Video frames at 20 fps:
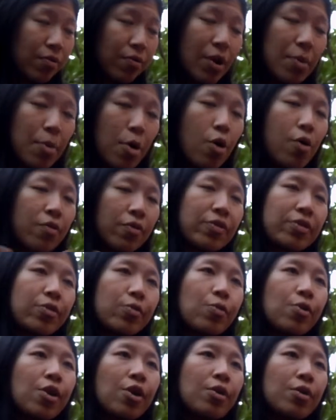from all over the
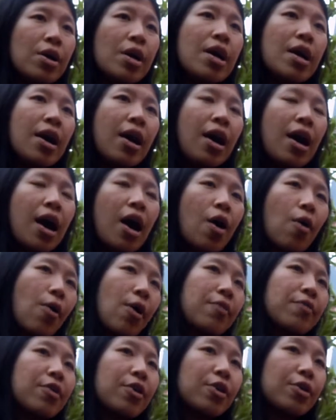world.
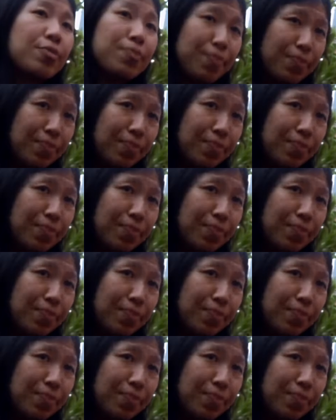However,